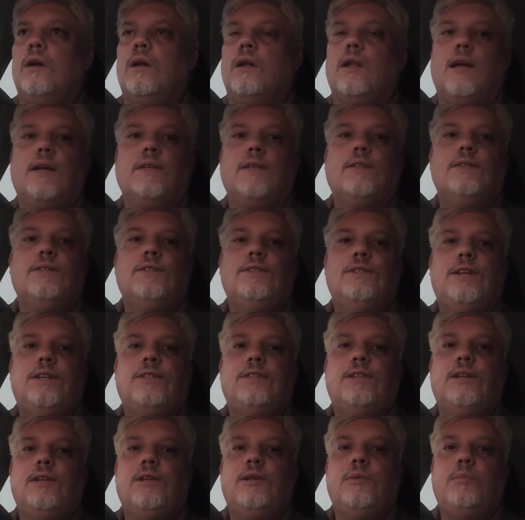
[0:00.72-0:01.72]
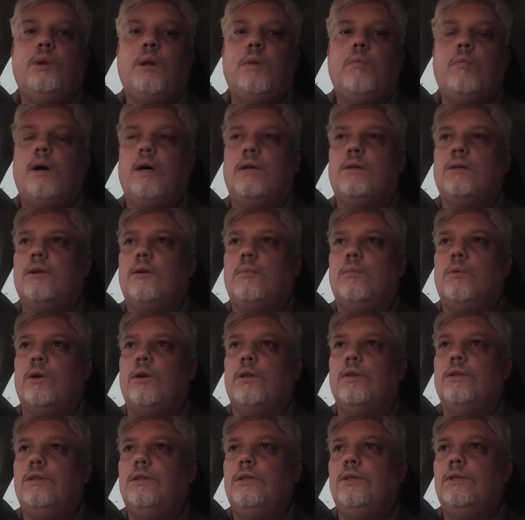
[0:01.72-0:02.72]
I'd like to chat a little bit about
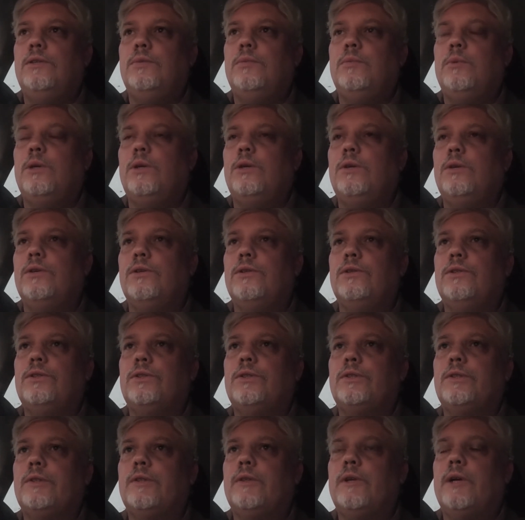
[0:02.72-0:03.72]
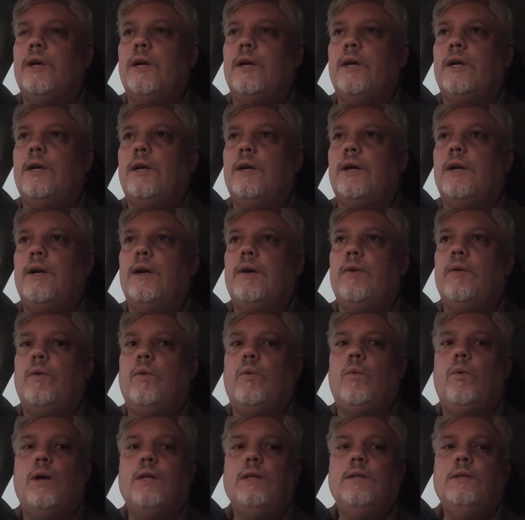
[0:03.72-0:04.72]
commodities because
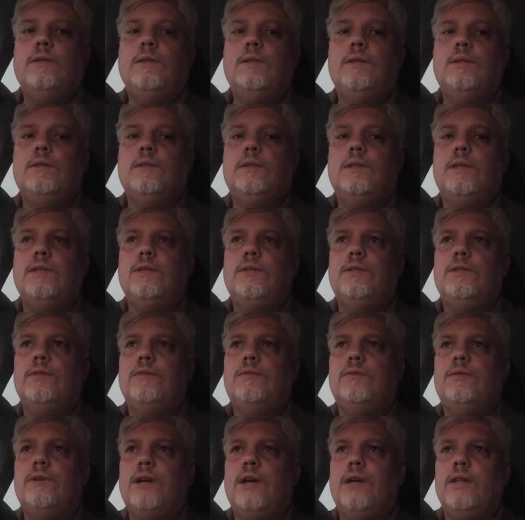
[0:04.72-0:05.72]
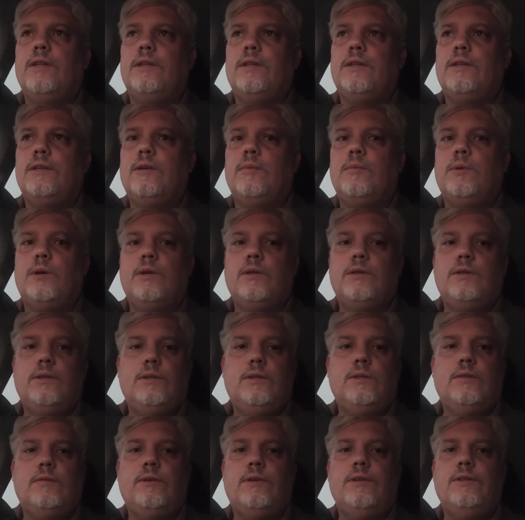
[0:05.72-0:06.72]
one tends to forget that
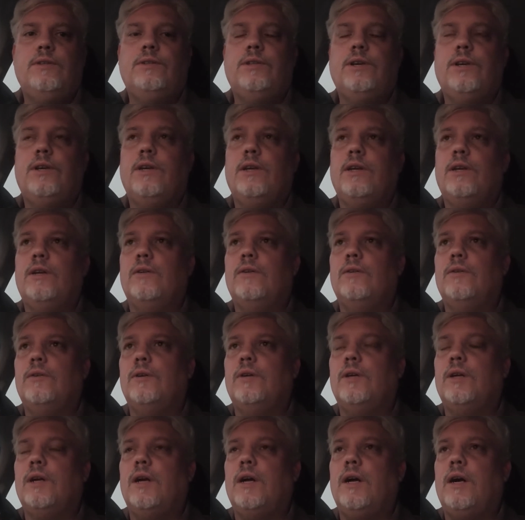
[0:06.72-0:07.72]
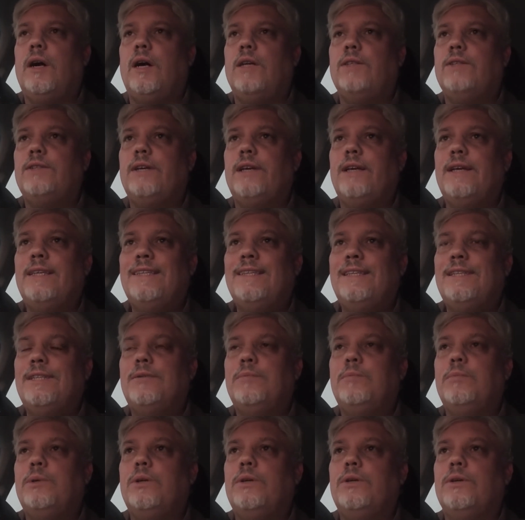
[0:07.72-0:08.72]
commodities are very cyclical. I say
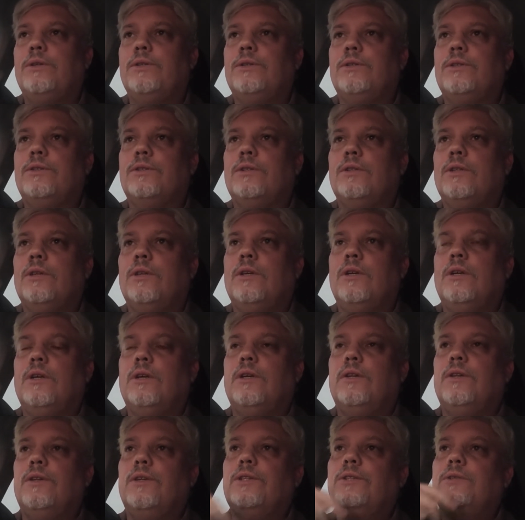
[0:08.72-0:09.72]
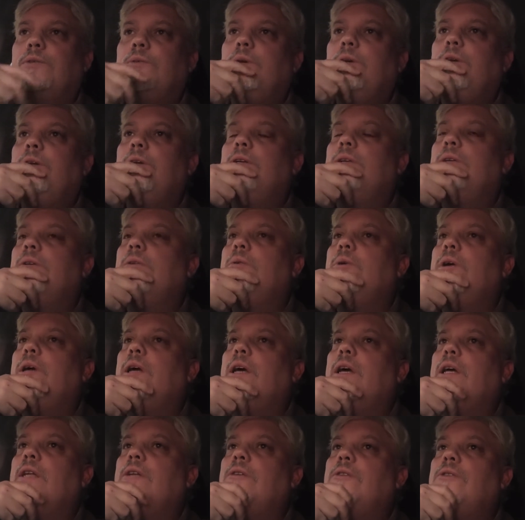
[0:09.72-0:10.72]
this because this week we
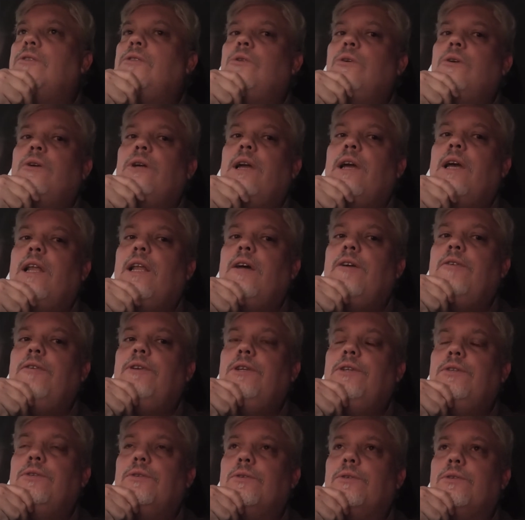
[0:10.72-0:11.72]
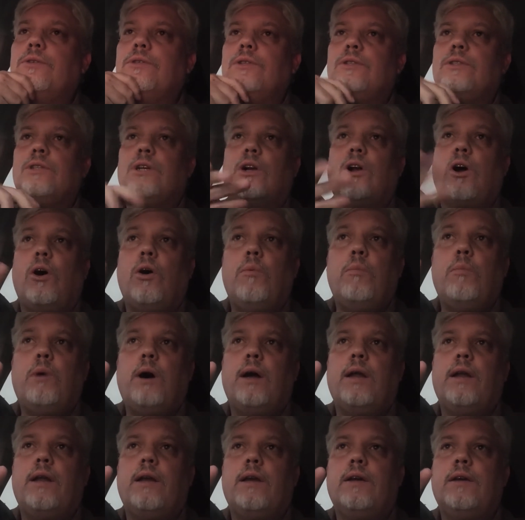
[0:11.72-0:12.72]
had Thungela Resources, a coal
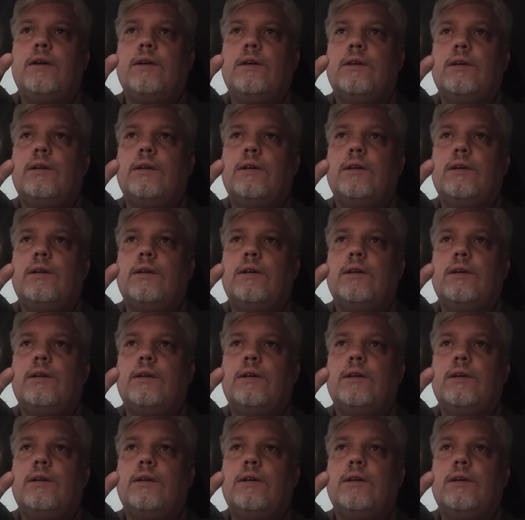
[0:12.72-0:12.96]
miner,